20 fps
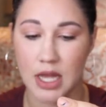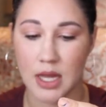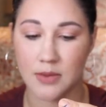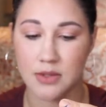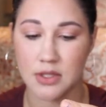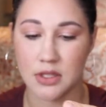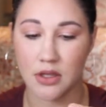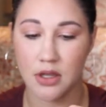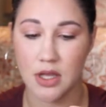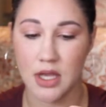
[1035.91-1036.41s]

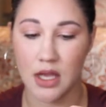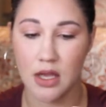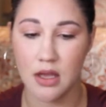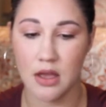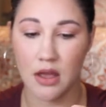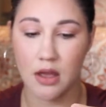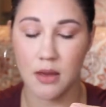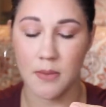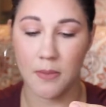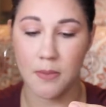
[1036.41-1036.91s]
absolutely
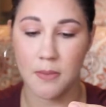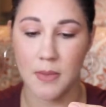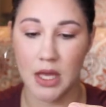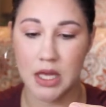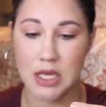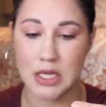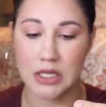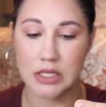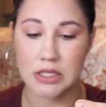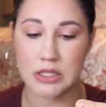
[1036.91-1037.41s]

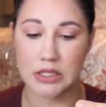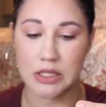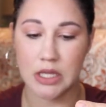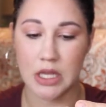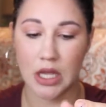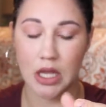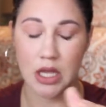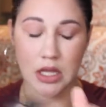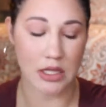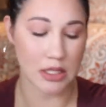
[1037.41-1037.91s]

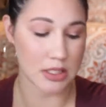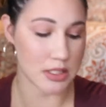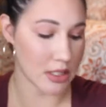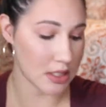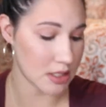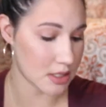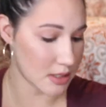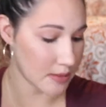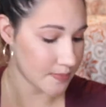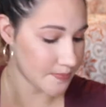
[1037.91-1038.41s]
amazing. This
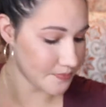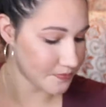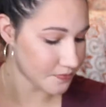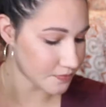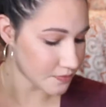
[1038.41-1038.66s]
is